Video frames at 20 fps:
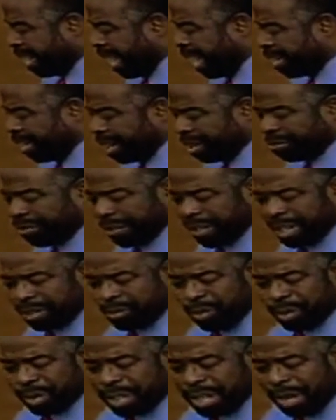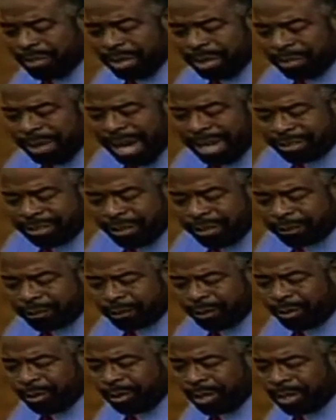I never forget, we were coming back to the
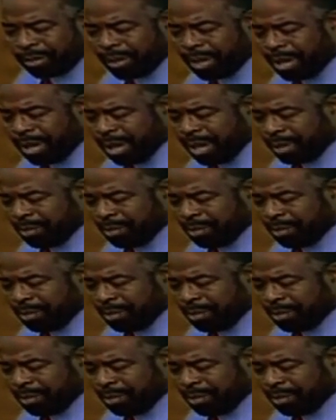school, and